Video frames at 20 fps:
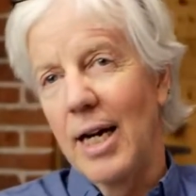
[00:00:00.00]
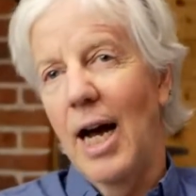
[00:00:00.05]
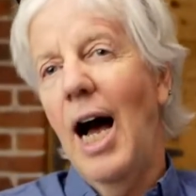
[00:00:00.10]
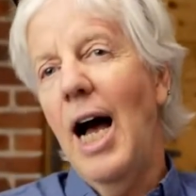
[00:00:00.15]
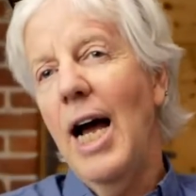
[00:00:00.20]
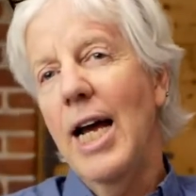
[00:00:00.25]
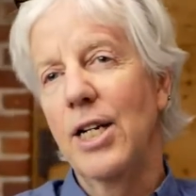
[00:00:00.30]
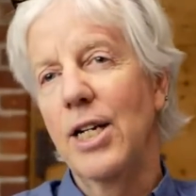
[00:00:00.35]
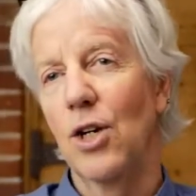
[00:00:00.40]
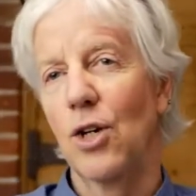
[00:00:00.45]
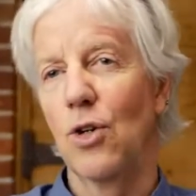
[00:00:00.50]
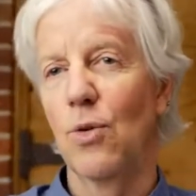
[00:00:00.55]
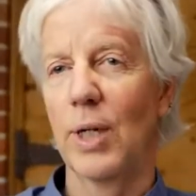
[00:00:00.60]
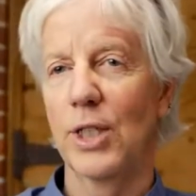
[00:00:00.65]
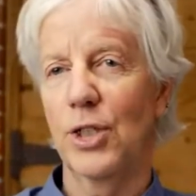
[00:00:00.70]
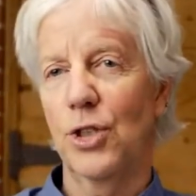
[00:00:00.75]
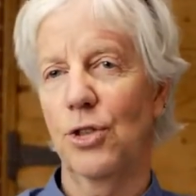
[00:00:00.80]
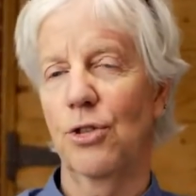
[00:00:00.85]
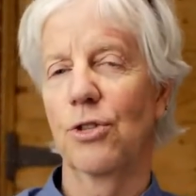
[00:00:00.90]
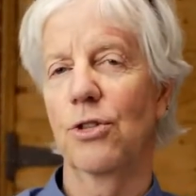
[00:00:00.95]
I know
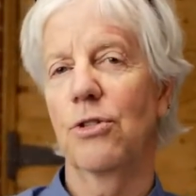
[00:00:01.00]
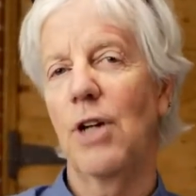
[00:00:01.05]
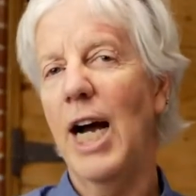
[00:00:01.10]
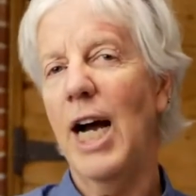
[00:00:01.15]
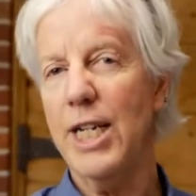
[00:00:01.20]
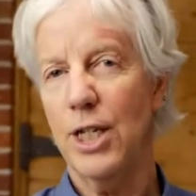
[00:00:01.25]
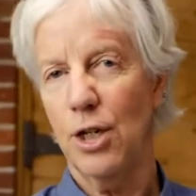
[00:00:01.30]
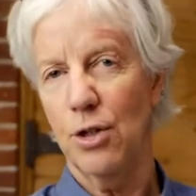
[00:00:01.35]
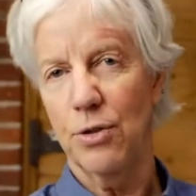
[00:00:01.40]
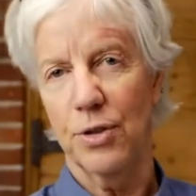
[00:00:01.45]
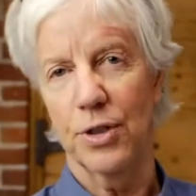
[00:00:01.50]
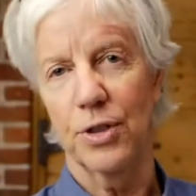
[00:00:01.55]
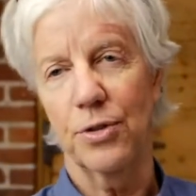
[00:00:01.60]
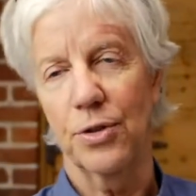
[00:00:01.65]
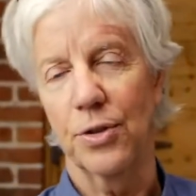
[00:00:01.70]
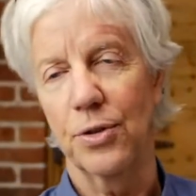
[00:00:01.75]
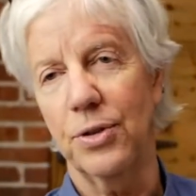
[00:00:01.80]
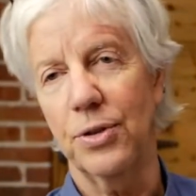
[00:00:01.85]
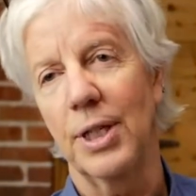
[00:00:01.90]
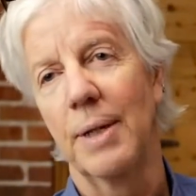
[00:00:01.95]
what's true. I know the
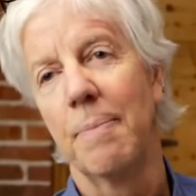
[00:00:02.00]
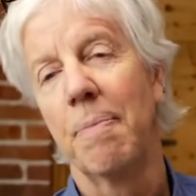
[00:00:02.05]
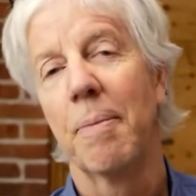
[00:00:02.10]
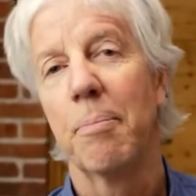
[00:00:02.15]
truth.